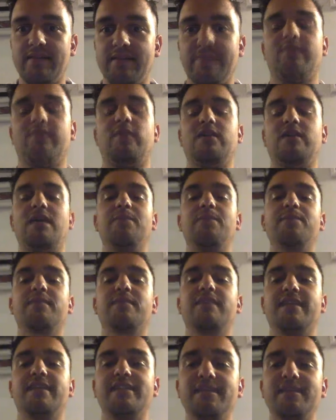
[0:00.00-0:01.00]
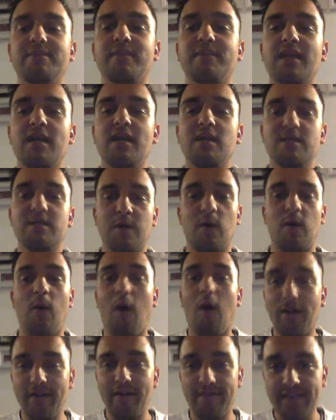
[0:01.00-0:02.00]
Voila, that's it. So
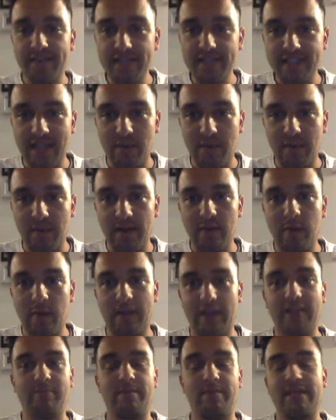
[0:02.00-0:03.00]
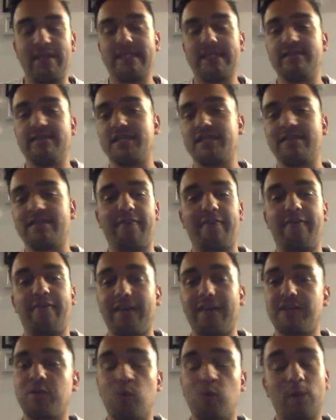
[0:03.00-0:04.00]
on the first number, we basically just like
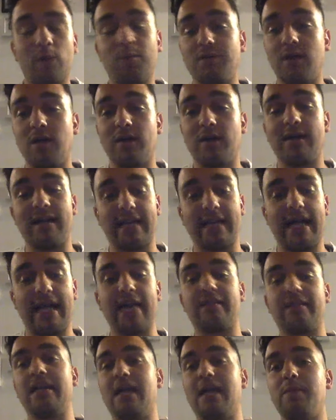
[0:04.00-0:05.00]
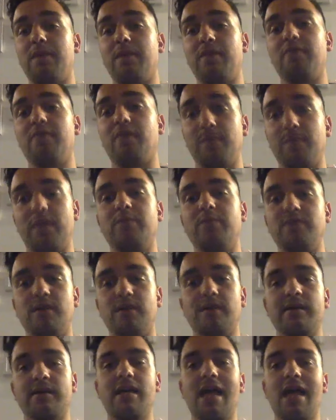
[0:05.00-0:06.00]
fetched one block and got the number from that
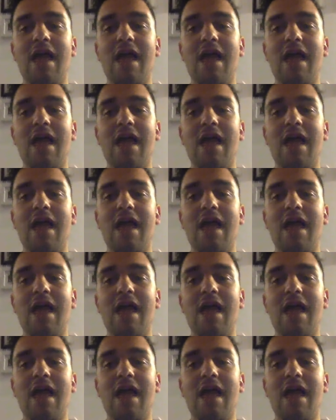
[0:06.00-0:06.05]
block.